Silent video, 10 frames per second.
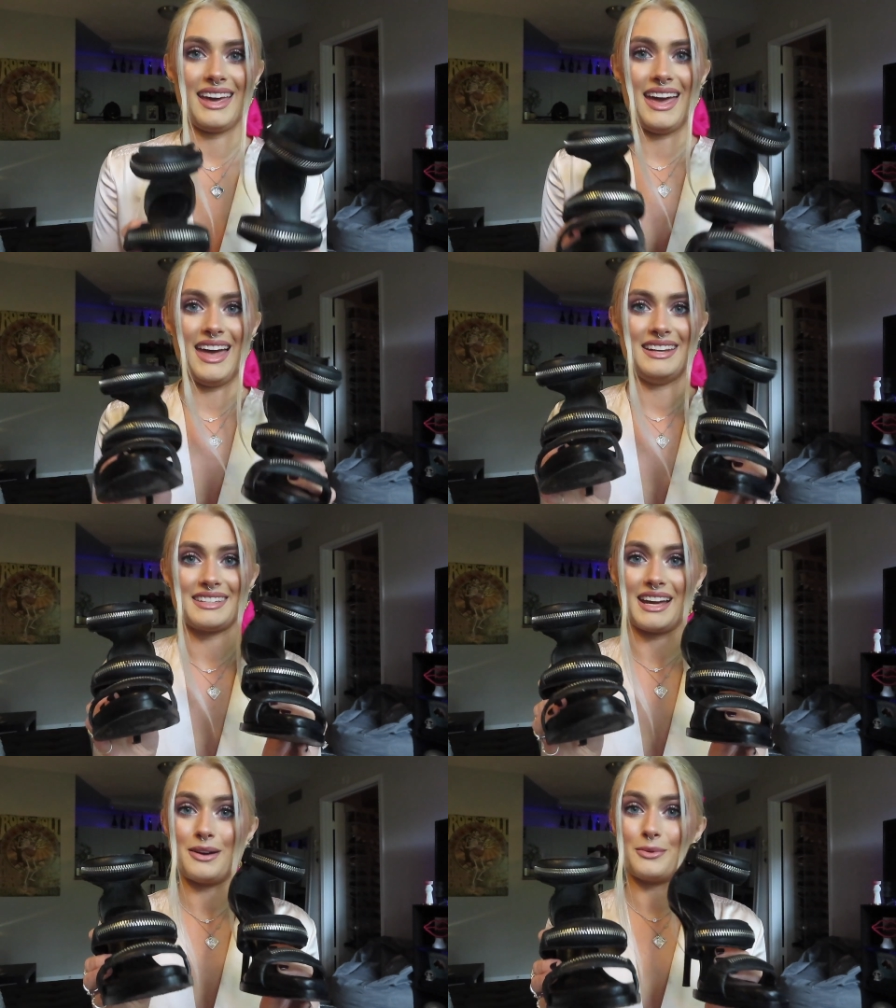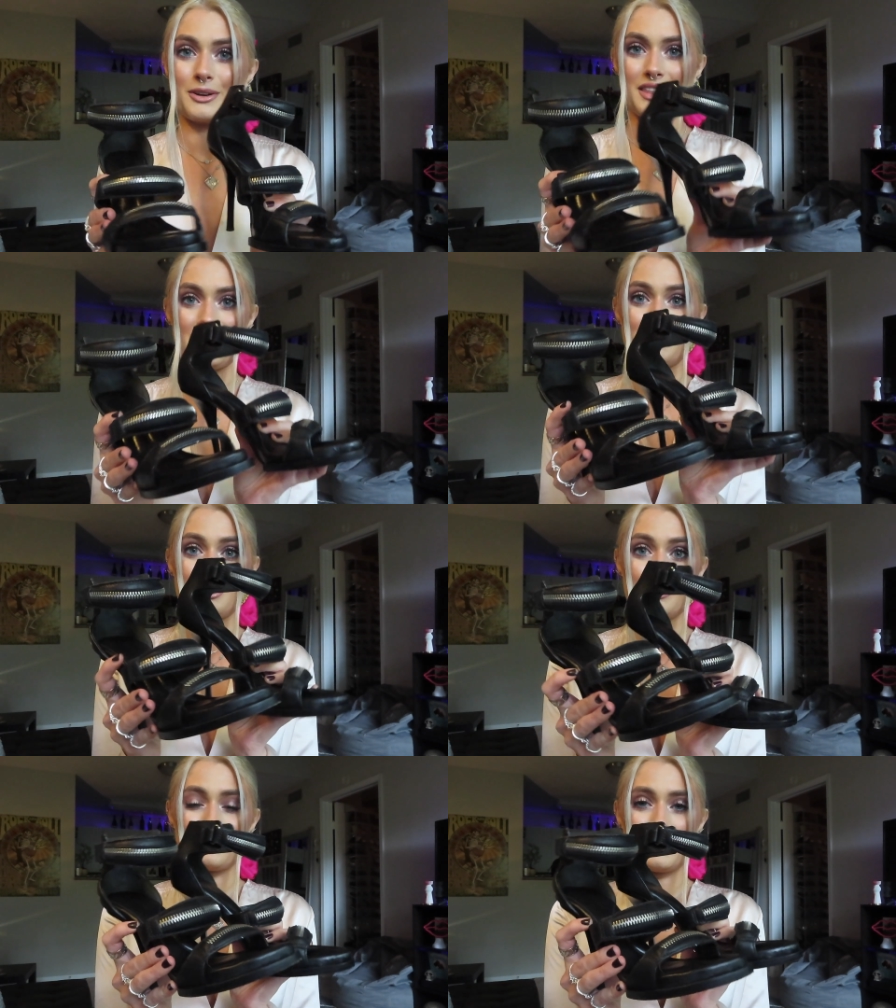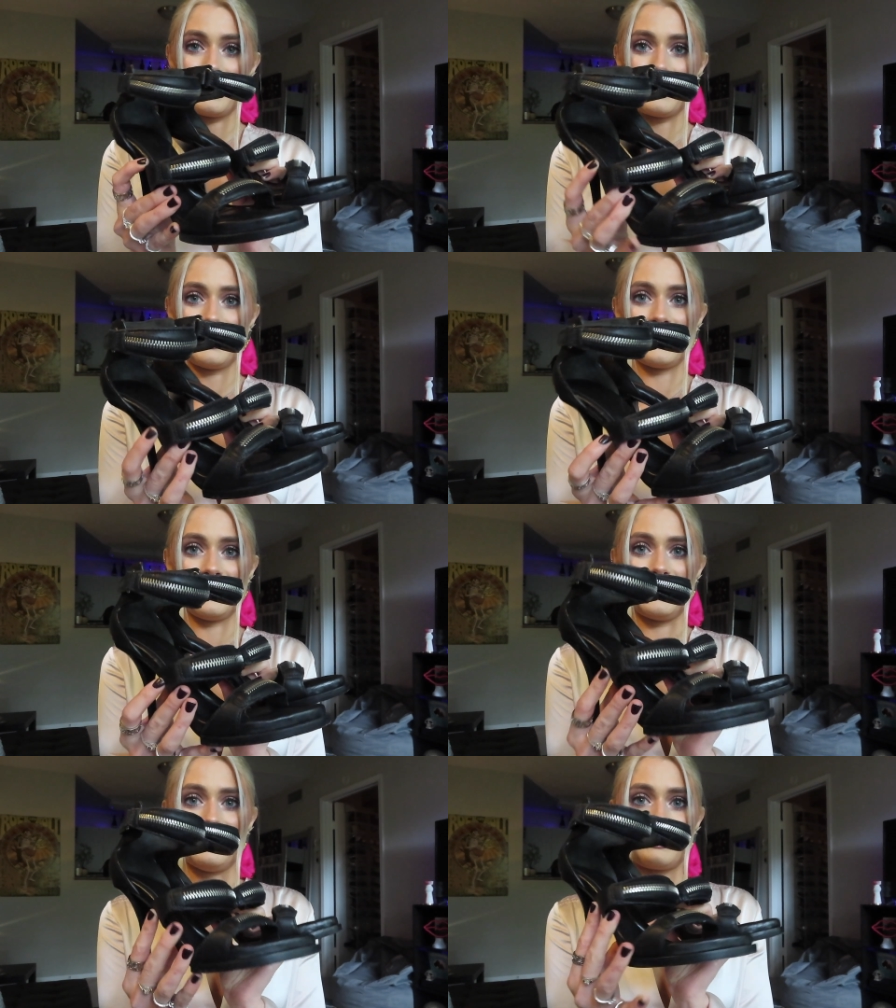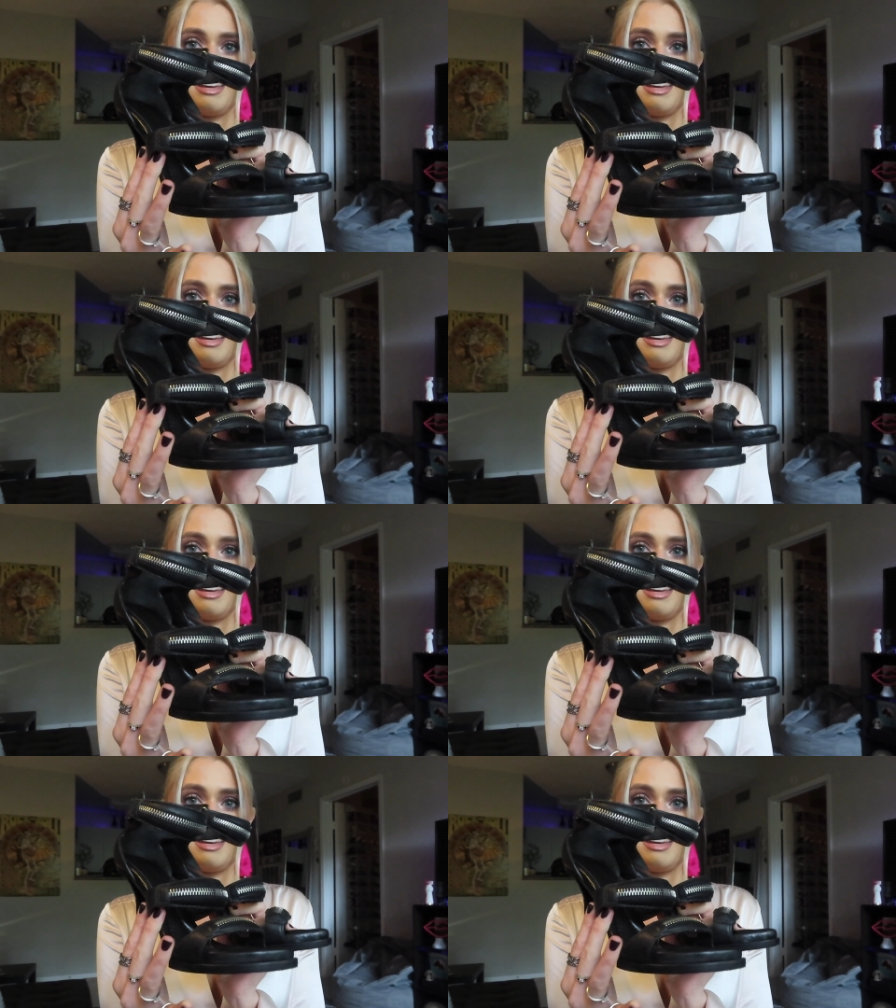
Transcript: And I wore these shoes with it, these